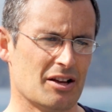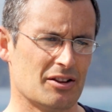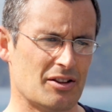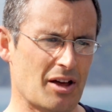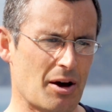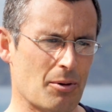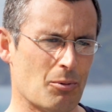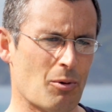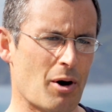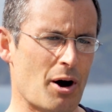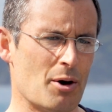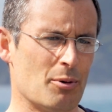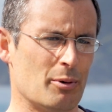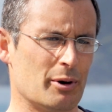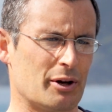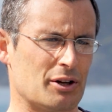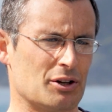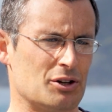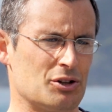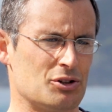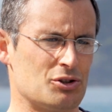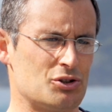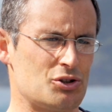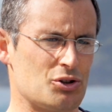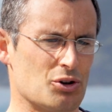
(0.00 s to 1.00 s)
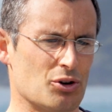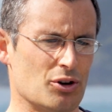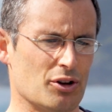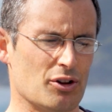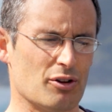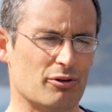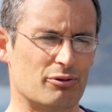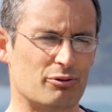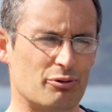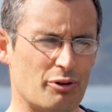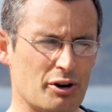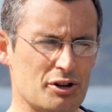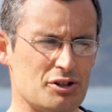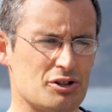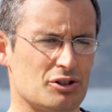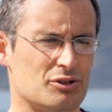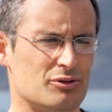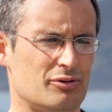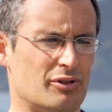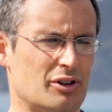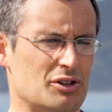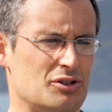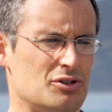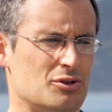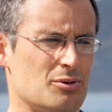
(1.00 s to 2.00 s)
That way we can ensure the
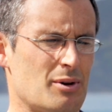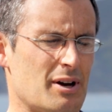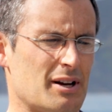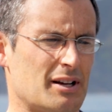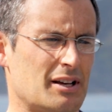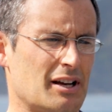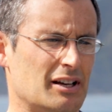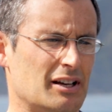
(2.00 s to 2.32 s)
freshest fish to our